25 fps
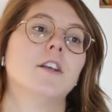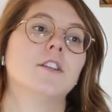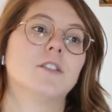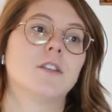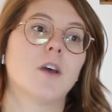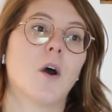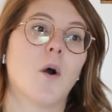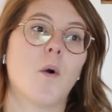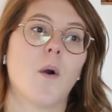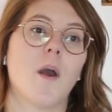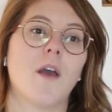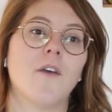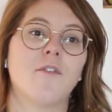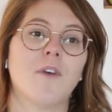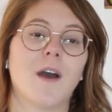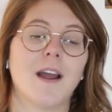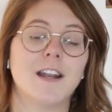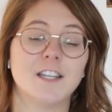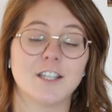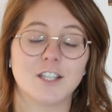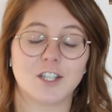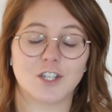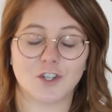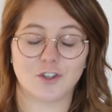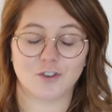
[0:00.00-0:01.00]
So if
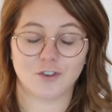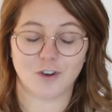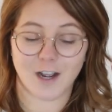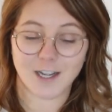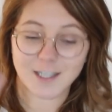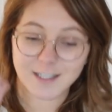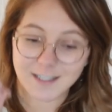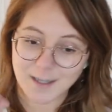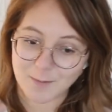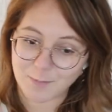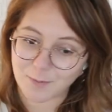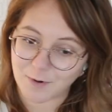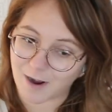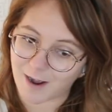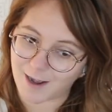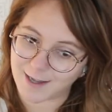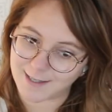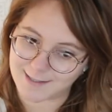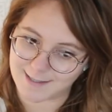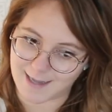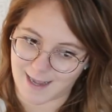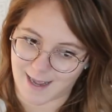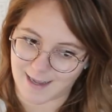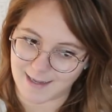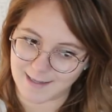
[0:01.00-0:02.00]
I just trust the
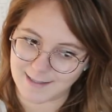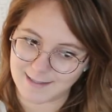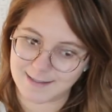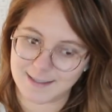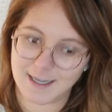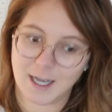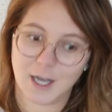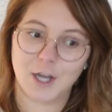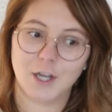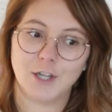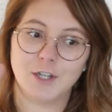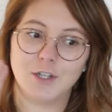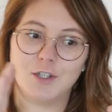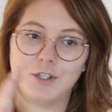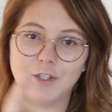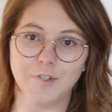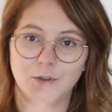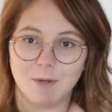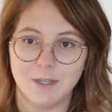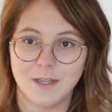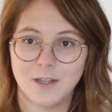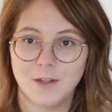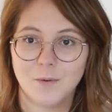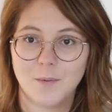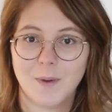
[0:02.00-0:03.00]
process, do
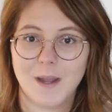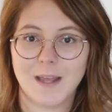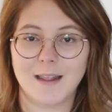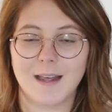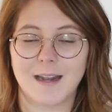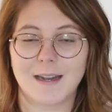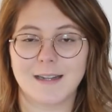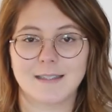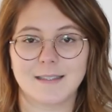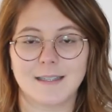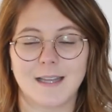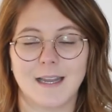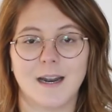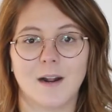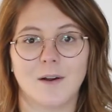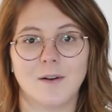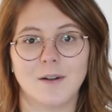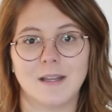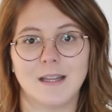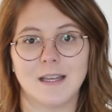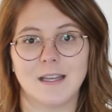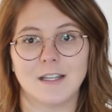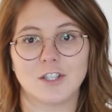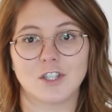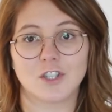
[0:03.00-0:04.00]
it the way that it's laid out in
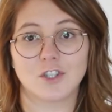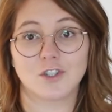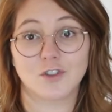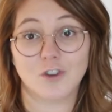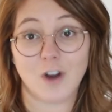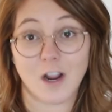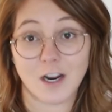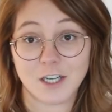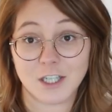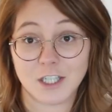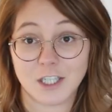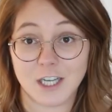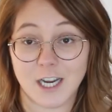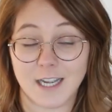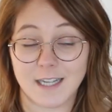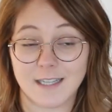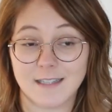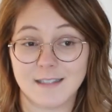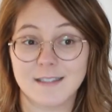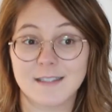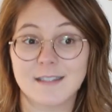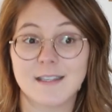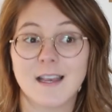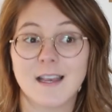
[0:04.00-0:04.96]
the instructions,